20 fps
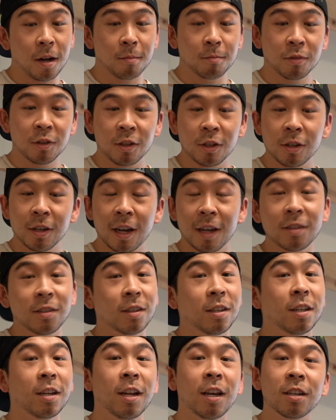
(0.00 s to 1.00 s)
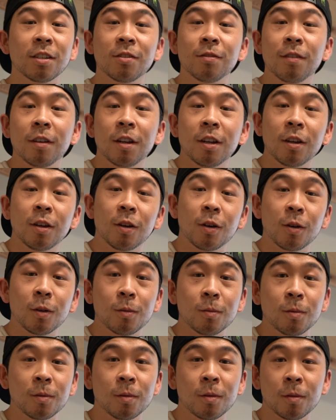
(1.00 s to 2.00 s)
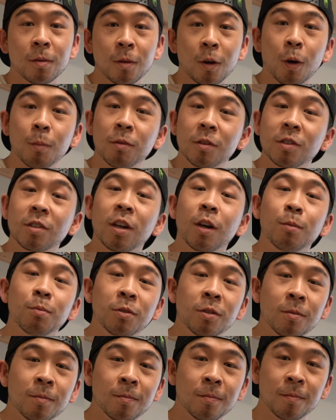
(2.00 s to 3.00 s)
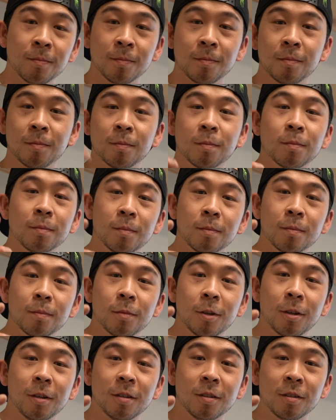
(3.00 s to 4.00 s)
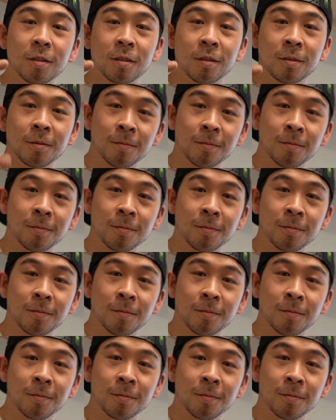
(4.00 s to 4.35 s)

See you guys in the next video. Hope this helps. Peace.